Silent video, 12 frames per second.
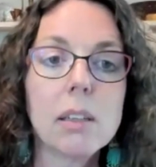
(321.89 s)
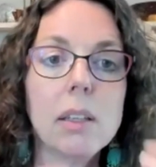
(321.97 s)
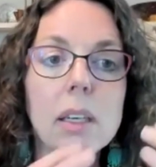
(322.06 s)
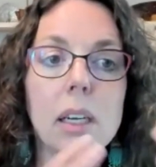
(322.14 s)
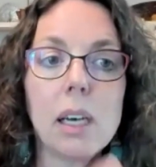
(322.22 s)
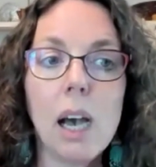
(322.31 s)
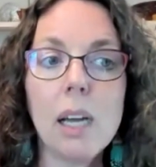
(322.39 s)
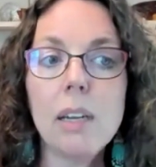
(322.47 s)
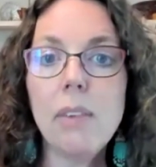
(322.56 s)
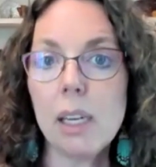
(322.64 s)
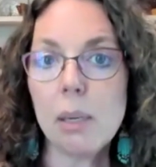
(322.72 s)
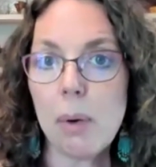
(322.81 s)
The kind
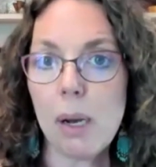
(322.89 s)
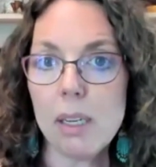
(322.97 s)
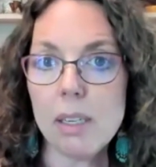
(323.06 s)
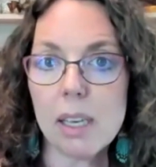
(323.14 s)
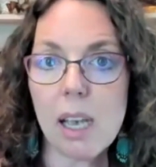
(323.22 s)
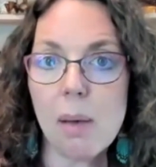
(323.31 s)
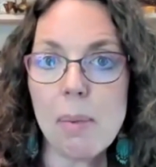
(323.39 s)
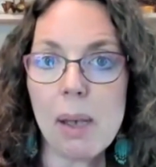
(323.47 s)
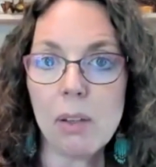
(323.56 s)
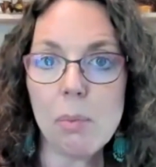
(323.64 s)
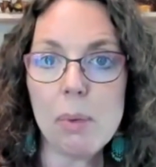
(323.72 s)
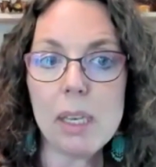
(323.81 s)
of antibodies that come
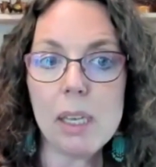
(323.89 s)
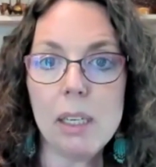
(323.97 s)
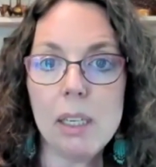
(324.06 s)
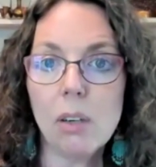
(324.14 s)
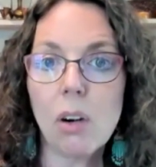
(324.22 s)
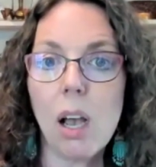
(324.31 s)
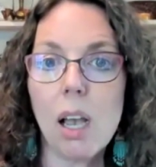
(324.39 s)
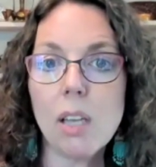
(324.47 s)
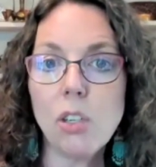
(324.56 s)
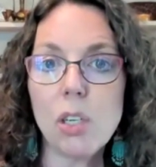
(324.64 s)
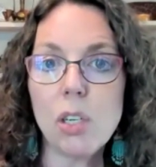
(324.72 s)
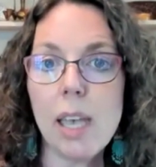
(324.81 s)
out in the beginning are
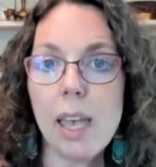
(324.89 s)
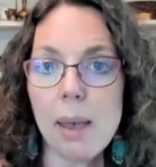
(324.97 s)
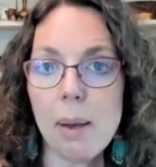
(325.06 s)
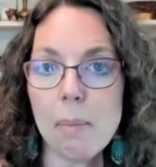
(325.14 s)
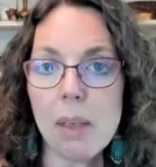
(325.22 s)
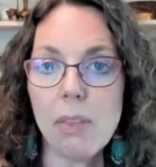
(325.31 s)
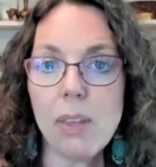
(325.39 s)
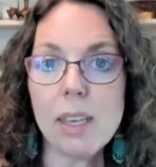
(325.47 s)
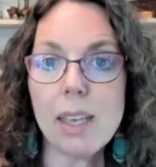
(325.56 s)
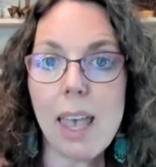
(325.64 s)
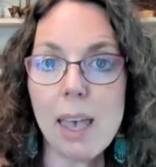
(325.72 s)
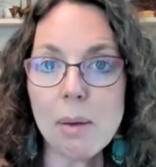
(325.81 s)
IgM.
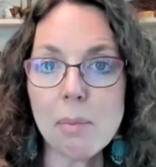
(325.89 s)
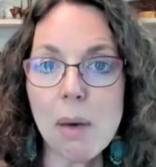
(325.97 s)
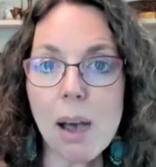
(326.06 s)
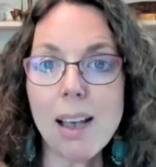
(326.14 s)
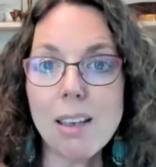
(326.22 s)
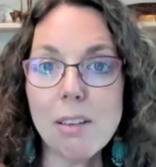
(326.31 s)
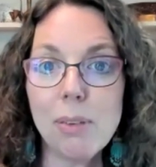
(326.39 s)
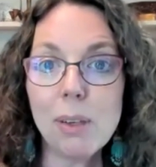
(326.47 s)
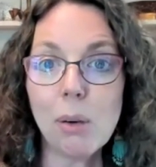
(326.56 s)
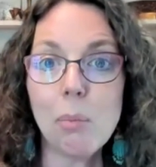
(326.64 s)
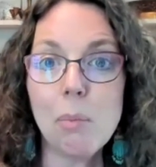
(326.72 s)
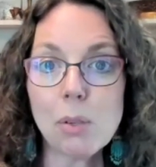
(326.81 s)
Think M, I
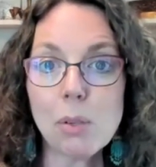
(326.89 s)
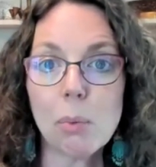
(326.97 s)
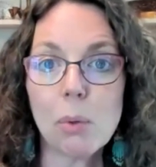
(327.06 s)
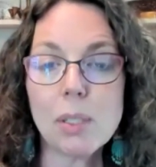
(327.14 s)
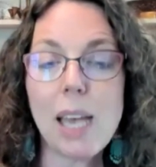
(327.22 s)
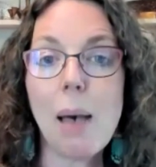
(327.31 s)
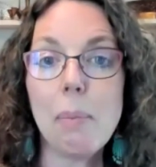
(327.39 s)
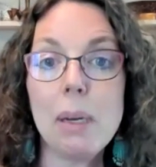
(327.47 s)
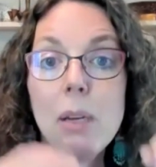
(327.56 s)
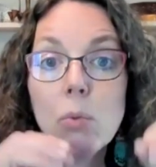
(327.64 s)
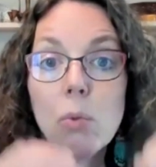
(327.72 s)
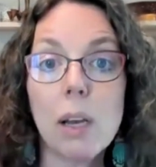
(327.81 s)
feel miserable. It's
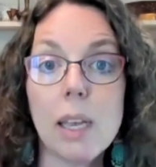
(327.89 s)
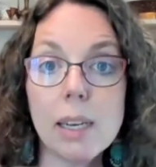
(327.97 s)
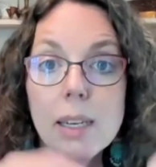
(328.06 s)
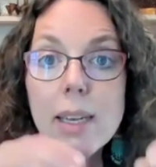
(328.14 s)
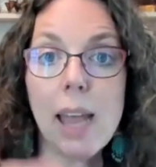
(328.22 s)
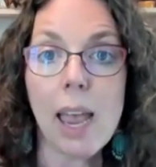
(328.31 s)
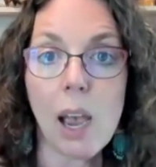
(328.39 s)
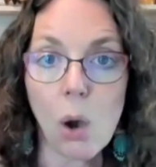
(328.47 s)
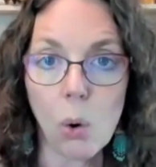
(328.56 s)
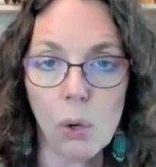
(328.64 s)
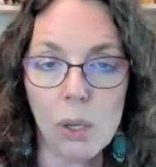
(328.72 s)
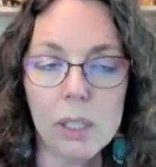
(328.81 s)
happening right
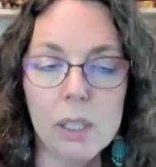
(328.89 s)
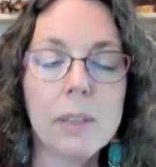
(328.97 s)
now.